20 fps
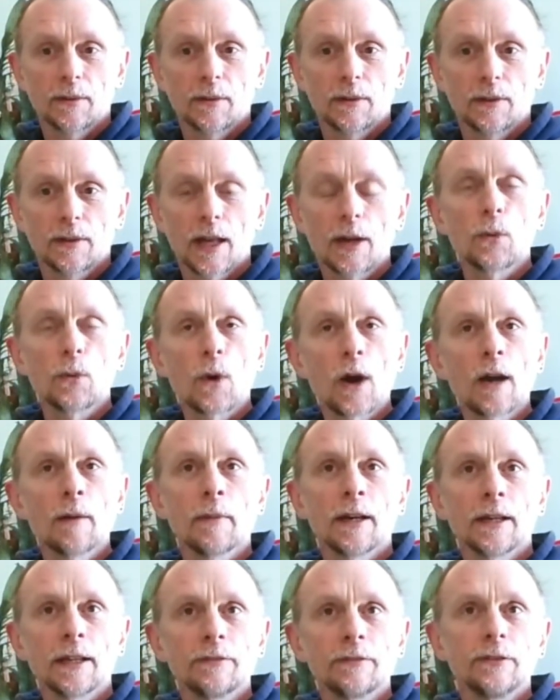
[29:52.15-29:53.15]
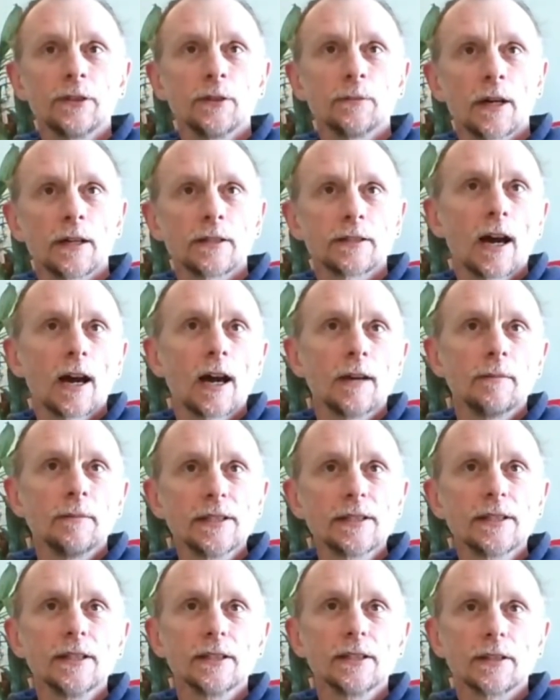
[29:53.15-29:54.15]
Like, why am I giving you my time
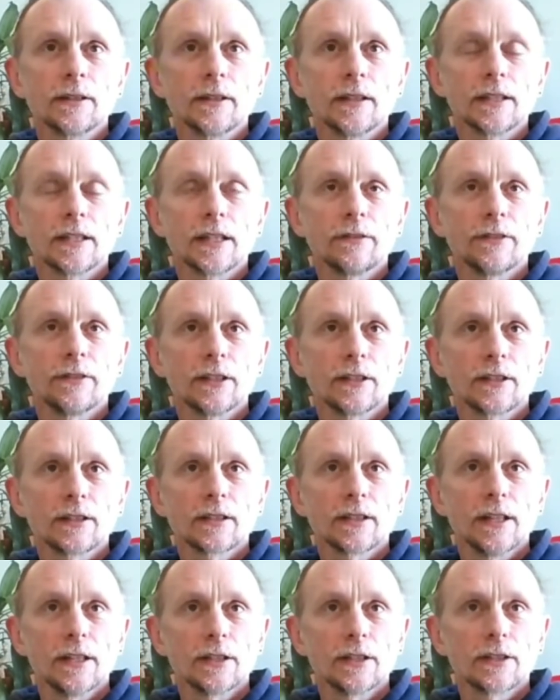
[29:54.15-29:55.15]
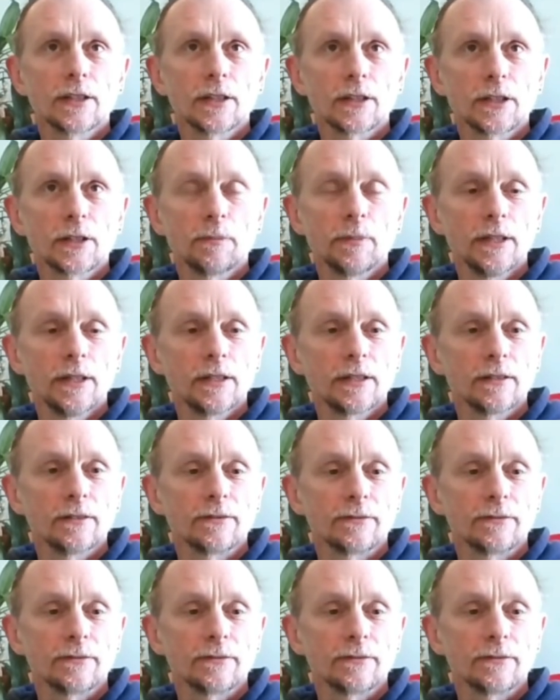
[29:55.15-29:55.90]
listening to this if it's such a piece of